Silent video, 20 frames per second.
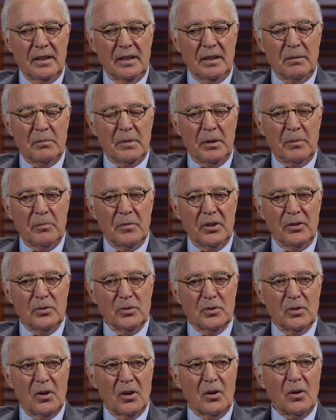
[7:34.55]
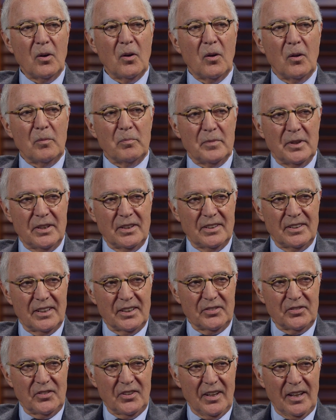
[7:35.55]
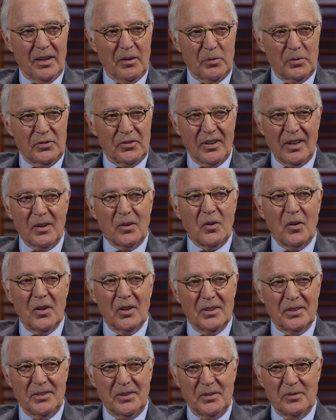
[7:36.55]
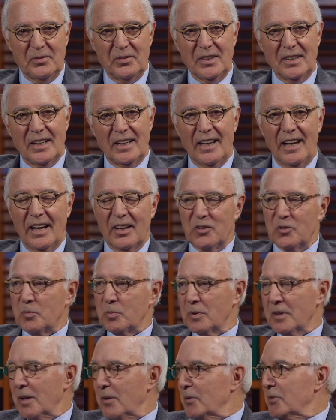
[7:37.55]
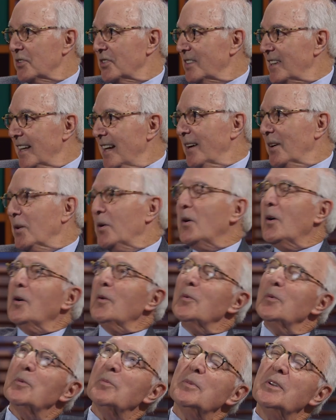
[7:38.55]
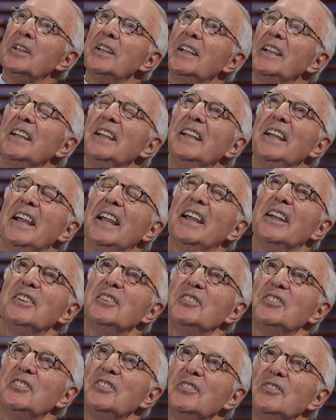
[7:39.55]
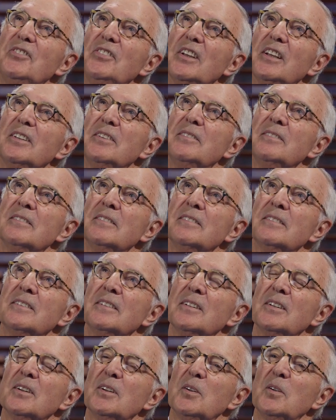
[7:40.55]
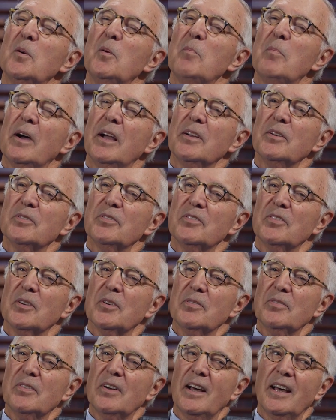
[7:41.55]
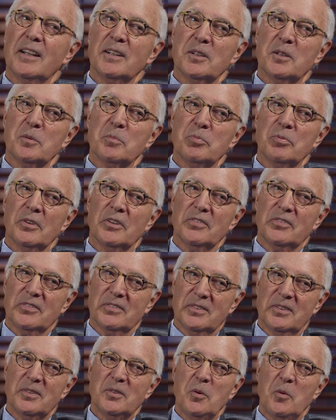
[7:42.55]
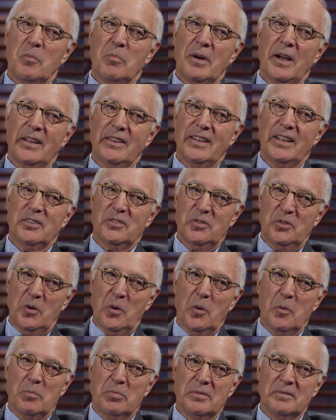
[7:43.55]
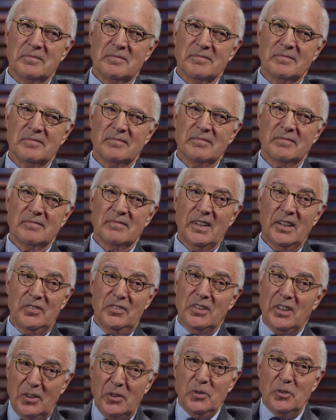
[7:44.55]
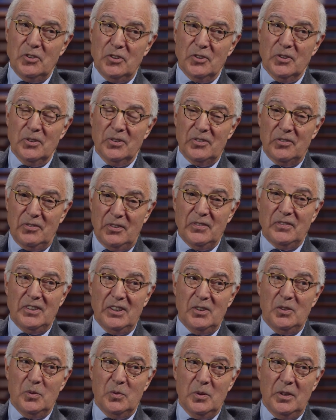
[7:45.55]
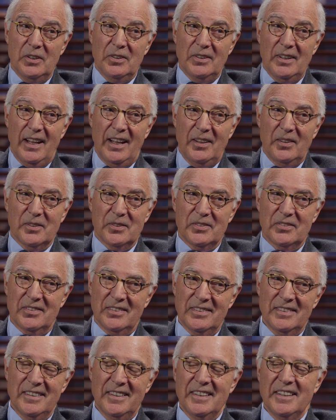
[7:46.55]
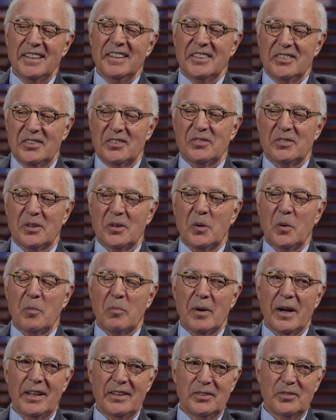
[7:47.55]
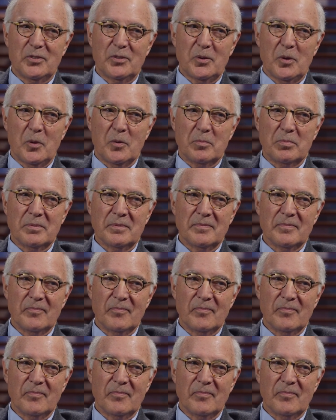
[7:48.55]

And my mother in law called me the next day. I was on call at the VA hospital, I was in the on call room, and she said, go buy yourself a Hanukkah present. Go buy that scope. I said, Are you sure it's $5,200? She said, Go buy the scope.